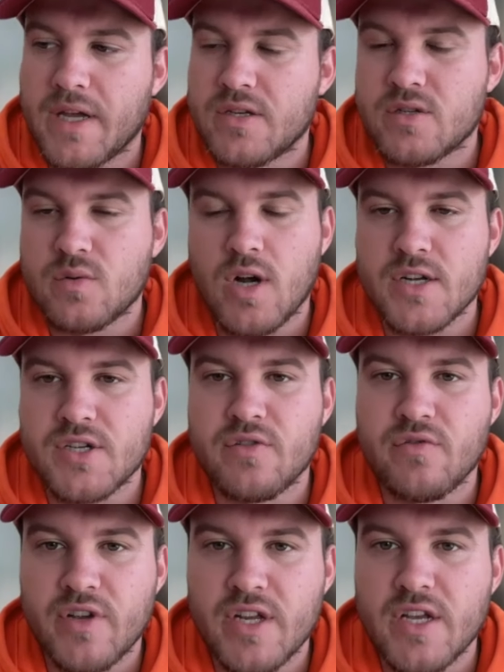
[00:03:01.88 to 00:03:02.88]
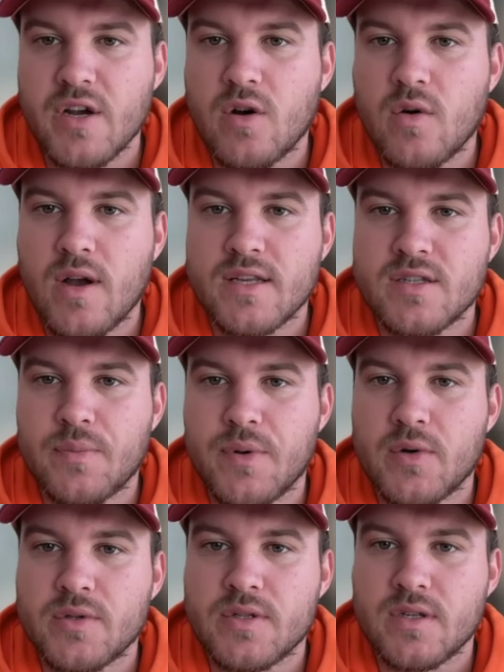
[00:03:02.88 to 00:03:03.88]
just watching video as
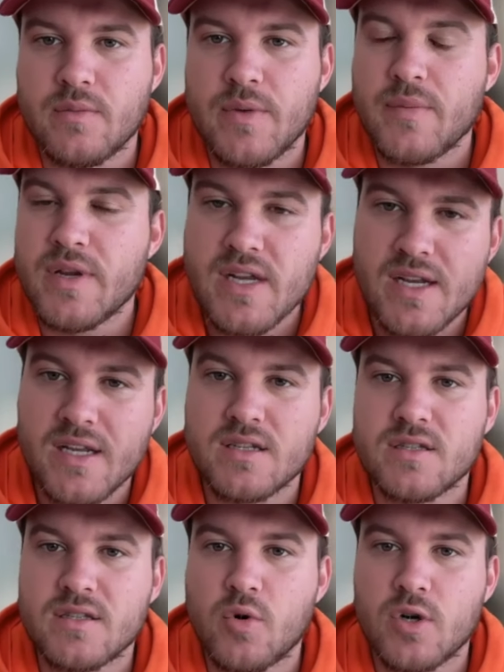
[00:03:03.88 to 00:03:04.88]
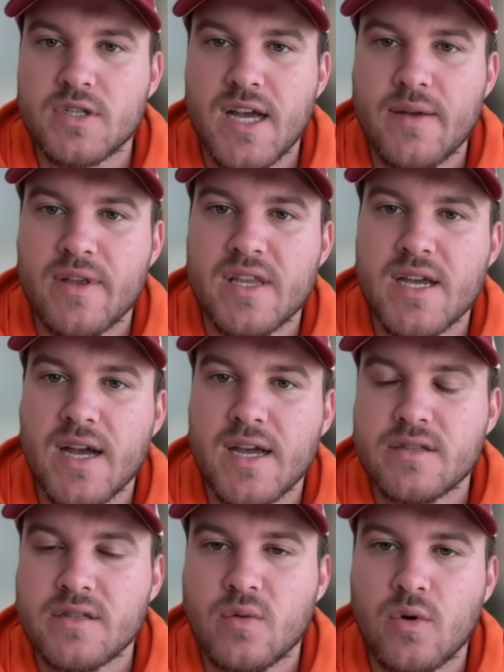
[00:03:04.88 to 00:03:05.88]
opposed to maybe needing some more time on the
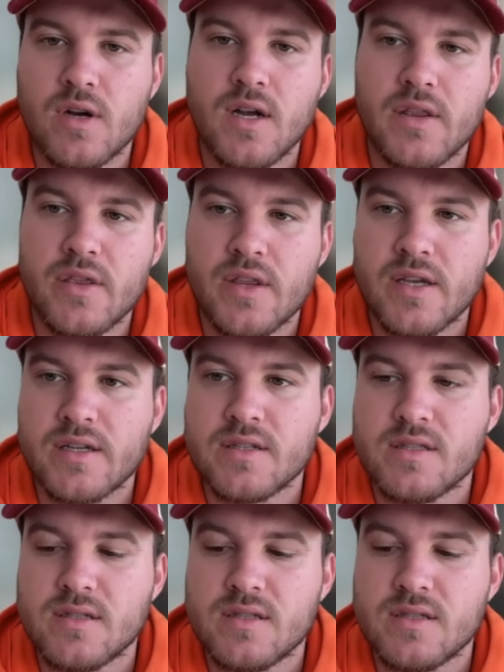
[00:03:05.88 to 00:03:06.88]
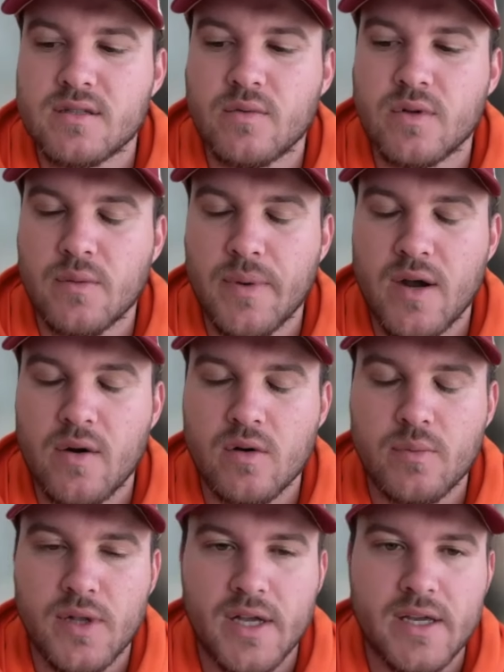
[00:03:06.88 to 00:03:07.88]
ice to work on things with the power
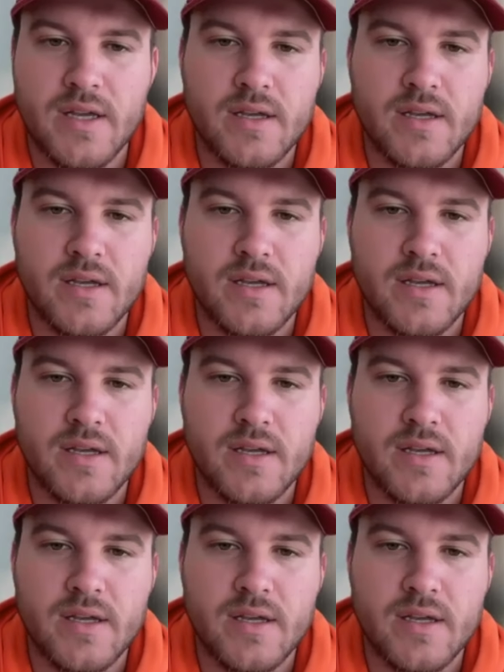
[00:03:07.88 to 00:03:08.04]
play?